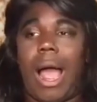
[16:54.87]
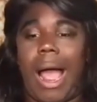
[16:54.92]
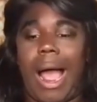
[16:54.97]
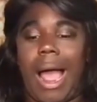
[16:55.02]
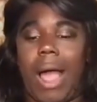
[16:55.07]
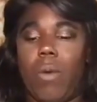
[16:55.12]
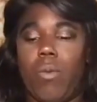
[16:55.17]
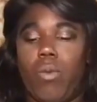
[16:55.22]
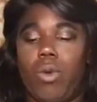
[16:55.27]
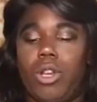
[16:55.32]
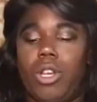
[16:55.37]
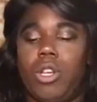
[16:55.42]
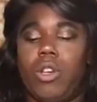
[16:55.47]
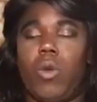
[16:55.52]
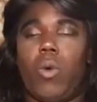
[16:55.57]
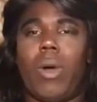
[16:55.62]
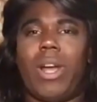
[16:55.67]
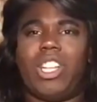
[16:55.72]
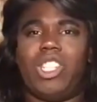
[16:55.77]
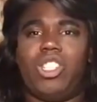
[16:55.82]
I wouldn't
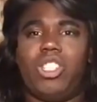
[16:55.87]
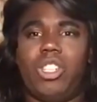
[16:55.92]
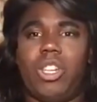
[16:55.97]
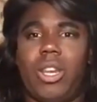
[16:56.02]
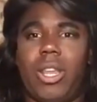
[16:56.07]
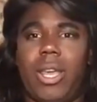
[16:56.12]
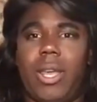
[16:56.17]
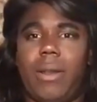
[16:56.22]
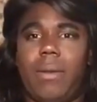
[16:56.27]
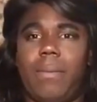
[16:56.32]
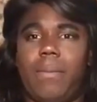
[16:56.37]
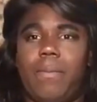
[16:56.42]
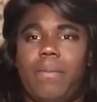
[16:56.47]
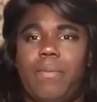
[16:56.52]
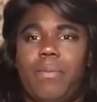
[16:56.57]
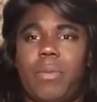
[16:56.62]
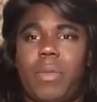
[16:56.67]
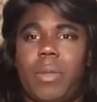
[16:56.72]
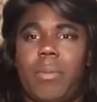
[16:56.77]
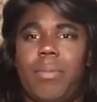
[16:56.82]
question it,
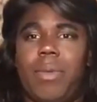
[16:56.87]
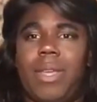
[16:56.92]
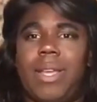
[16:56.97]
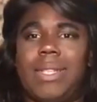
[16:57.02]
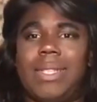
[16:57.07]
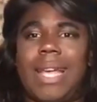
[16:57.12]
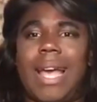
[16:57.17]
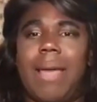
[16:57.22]
because